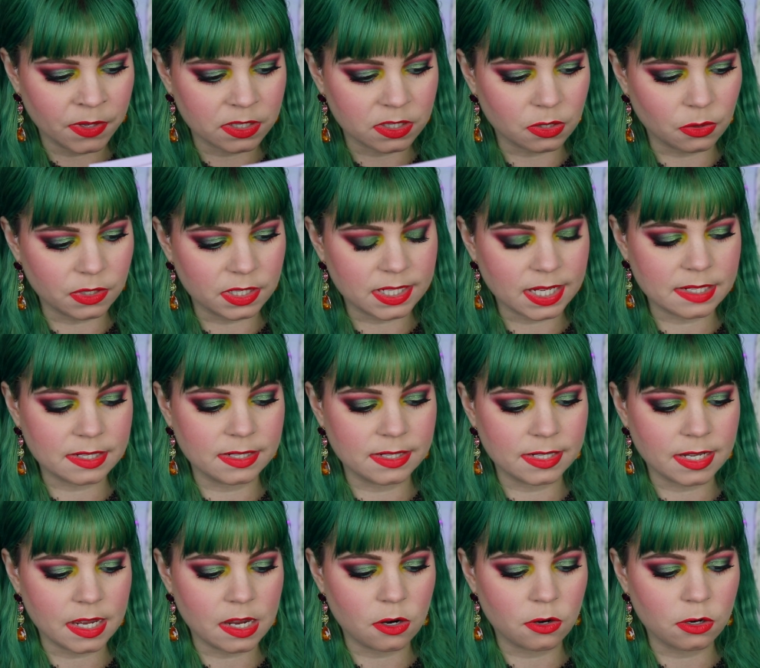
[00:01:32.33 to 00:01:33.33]
So it says
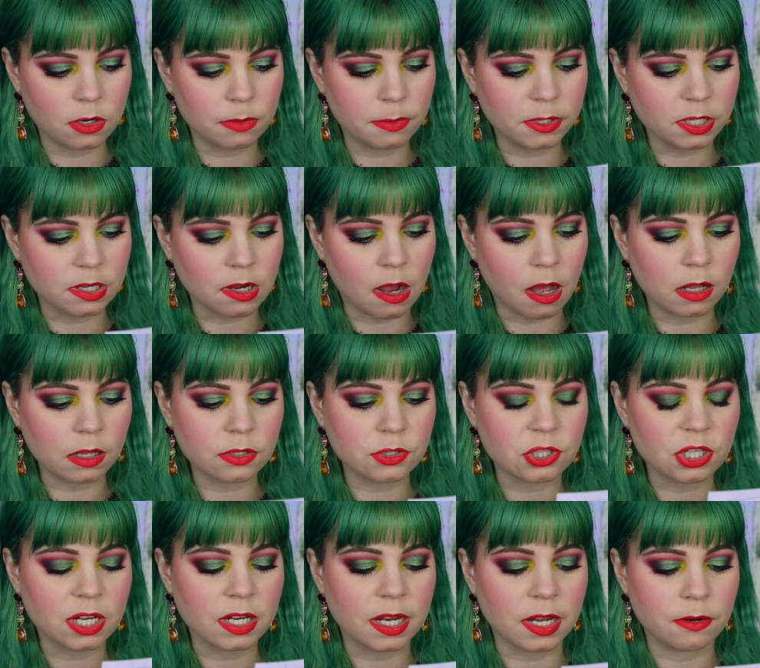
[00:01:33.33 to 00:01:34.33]
it's a herbal
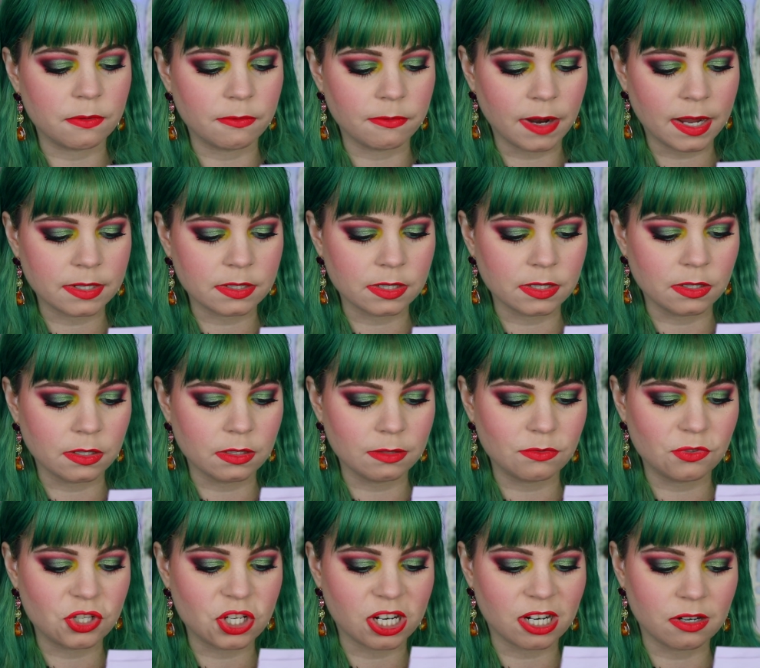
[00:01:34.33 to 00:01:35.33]
collagen and
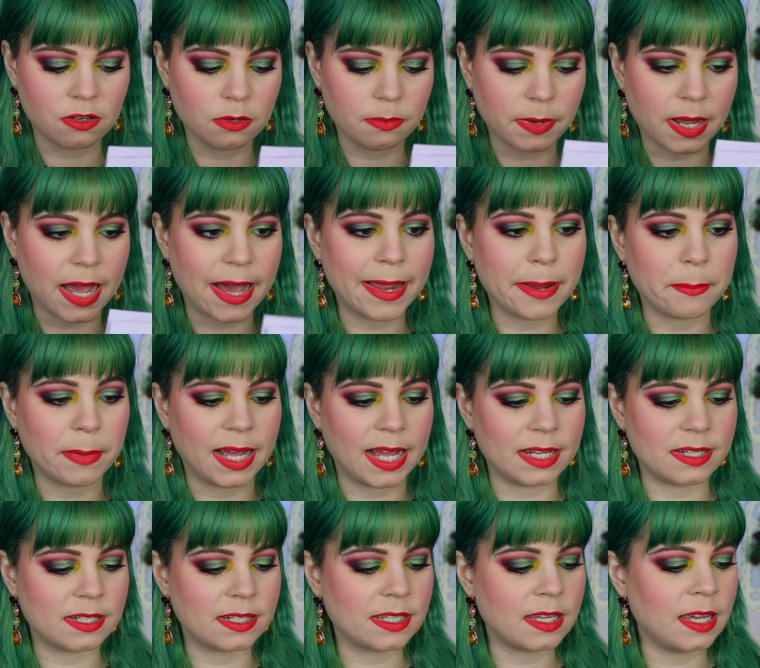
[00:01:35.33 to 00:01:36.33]
retinol cherub eye
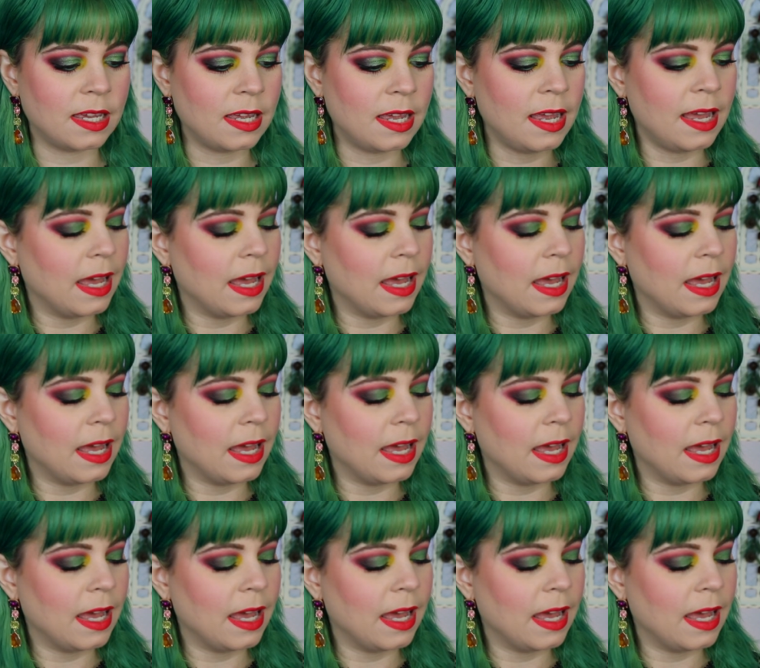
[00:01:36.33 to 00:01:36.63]
mask.